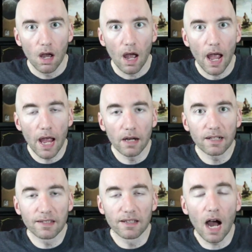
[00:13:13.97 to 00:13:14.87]
And
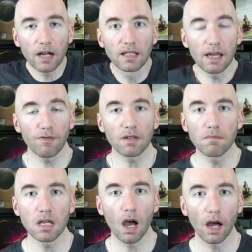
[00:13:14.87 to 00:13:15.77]
it's not giving
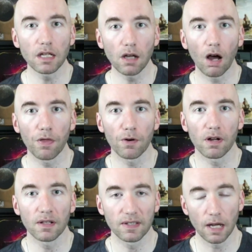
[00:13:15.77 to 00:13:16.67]
me any other
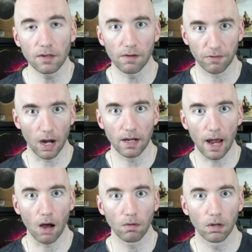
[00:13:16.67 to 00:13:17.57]
incentive right
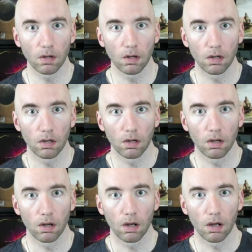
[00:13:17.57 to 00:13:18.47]
now
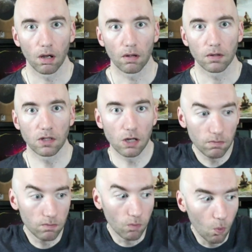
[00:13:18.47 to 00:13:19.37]

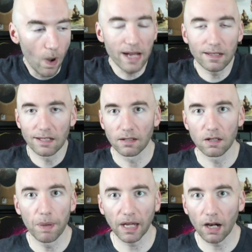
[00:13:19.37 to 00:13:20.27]
to wait,
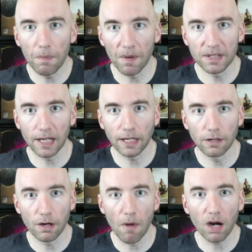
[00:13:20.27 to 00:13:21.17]
to pick it up on the
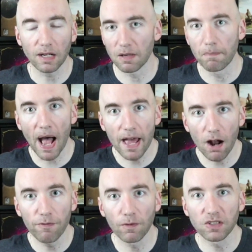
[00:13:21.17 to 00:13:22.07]
secondary market, to buy it
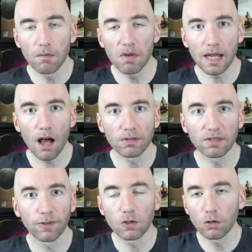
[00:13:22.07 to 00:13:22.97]
off of somebody else
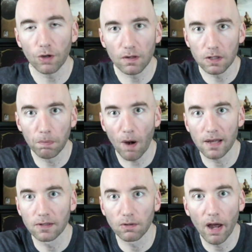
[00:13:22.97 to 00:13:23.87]
for two-thirds the
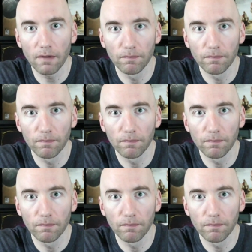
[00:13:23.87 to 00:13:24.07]
price, right?